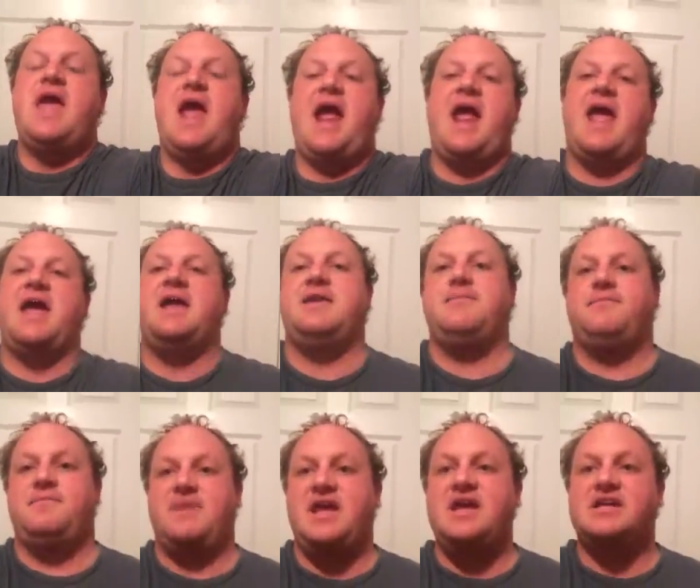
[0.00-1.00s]
And
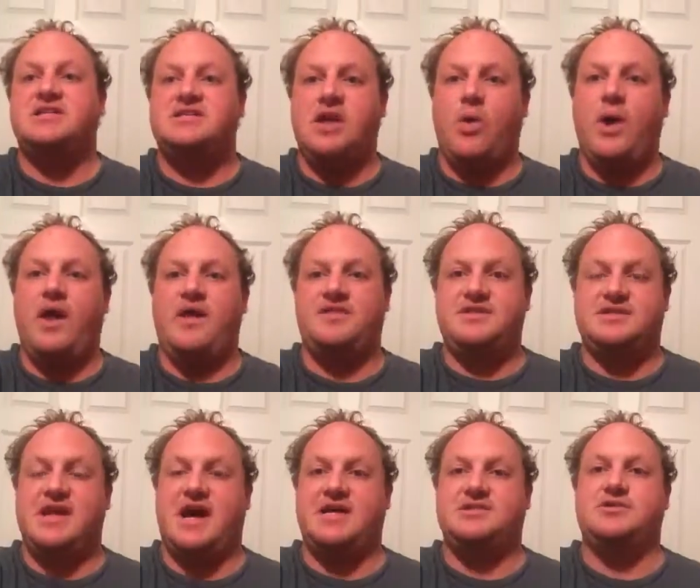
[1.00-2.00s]
he did so well at this
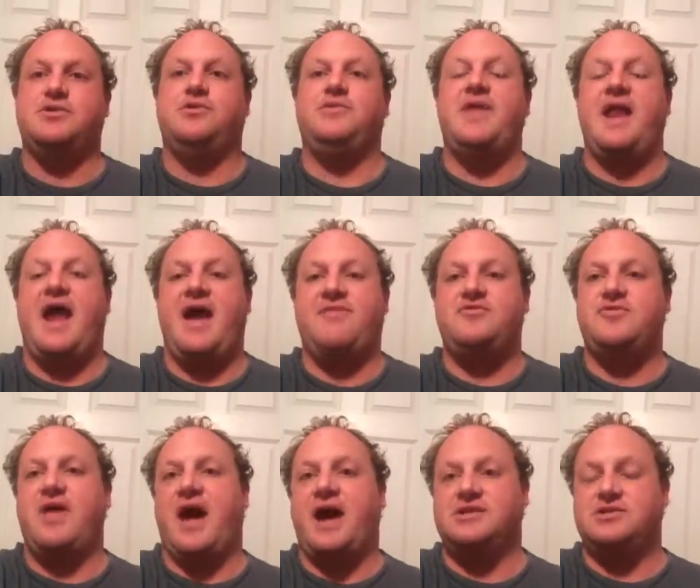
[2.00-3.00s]
high school that after the
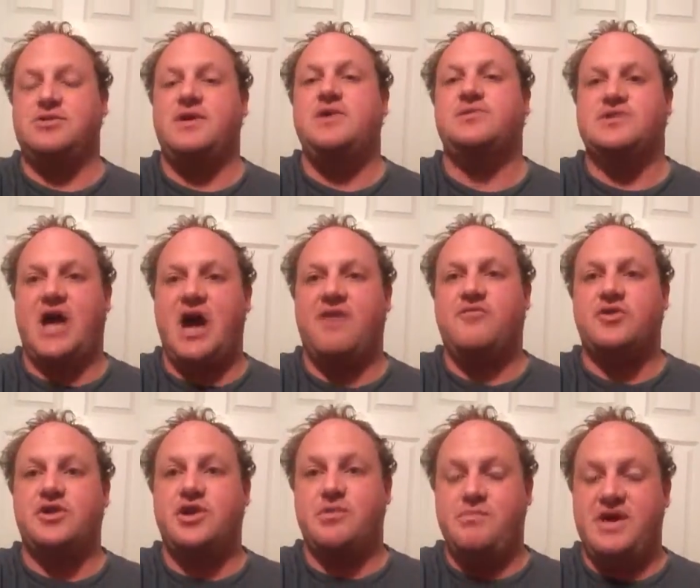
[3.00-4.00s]
high school, he was offered
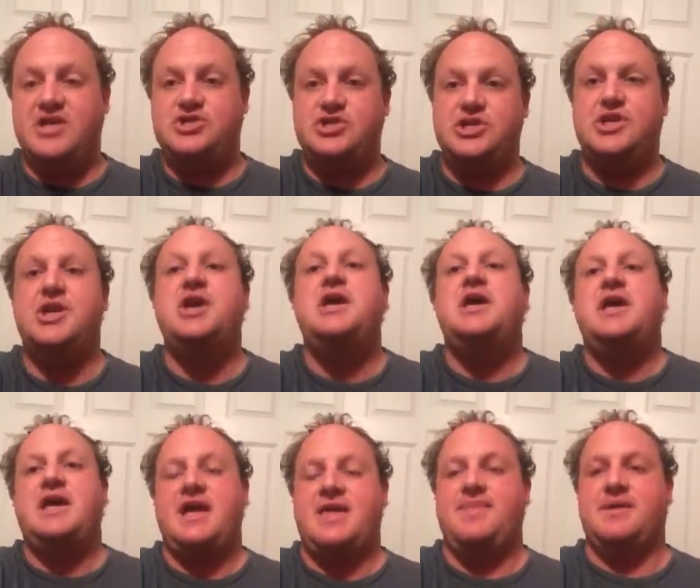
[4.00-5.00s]
a commission
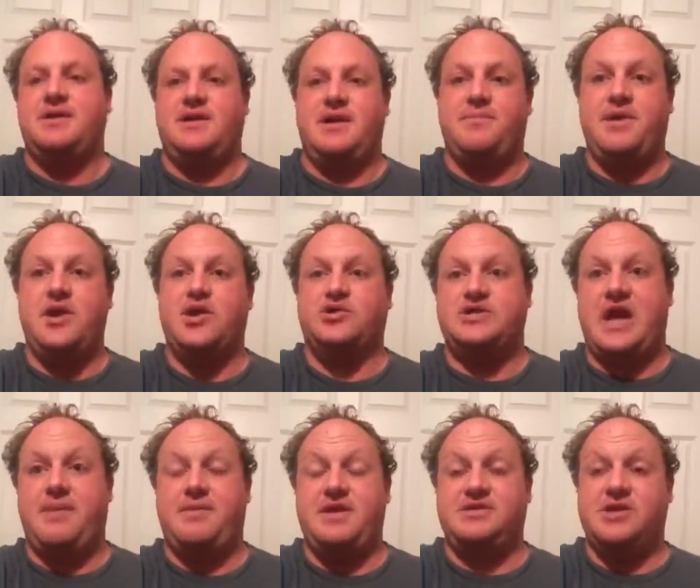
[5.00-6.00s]
in the Imperial
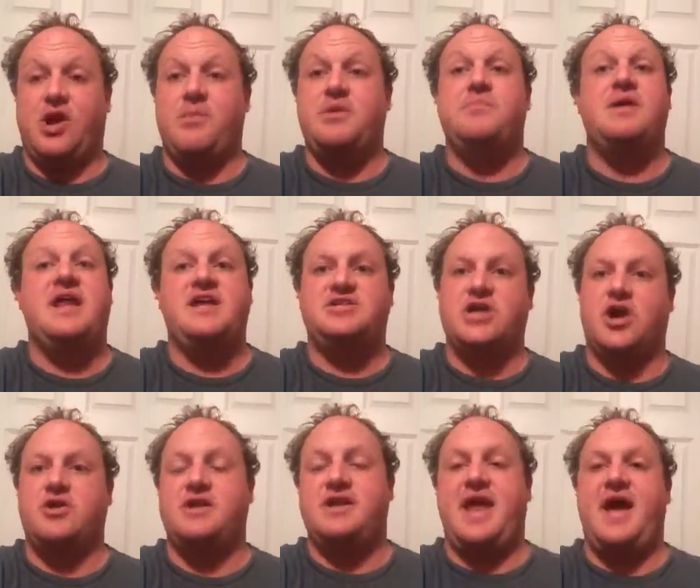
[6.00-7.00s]
Japanese Army, but he
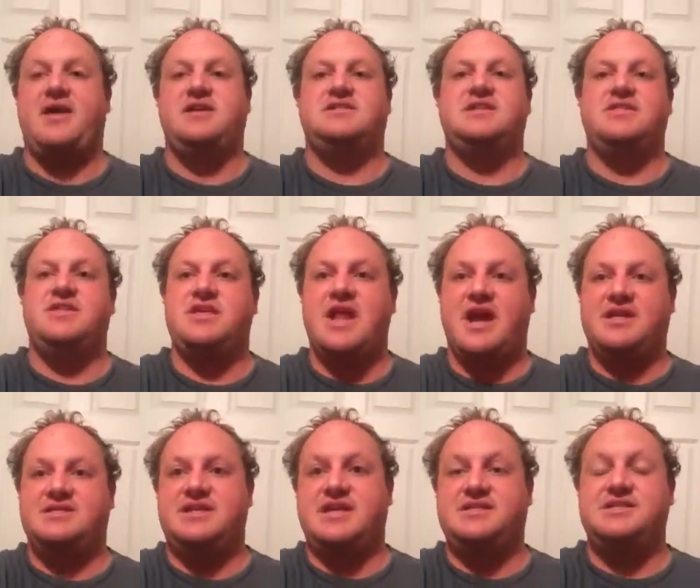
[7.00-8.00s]
turned it down. He said, The
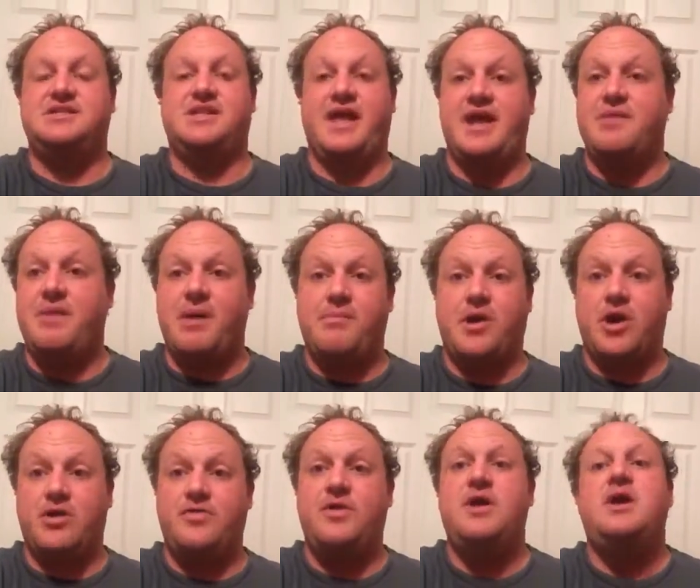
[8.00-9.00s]
United States is the land of my
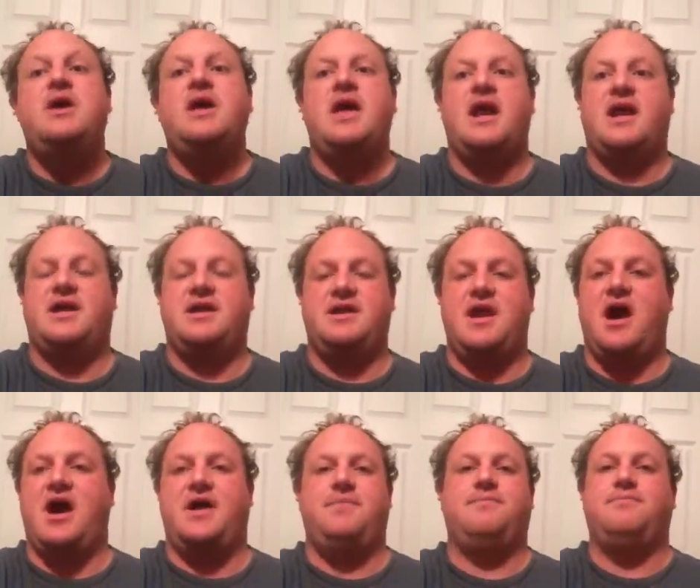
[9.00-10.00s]
birth, and I
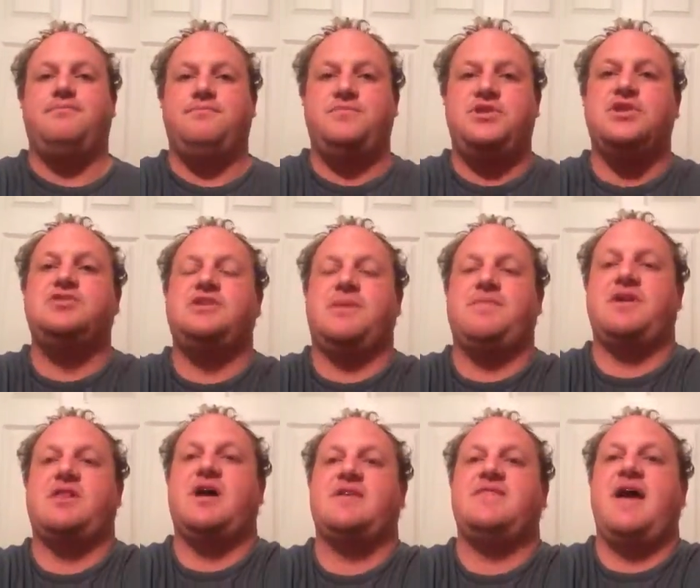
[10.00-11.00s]
cannot do something
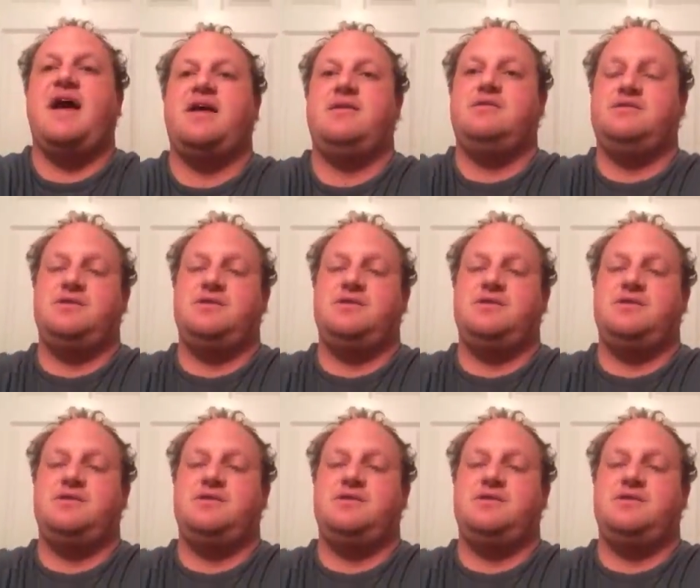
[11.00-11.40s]
like that.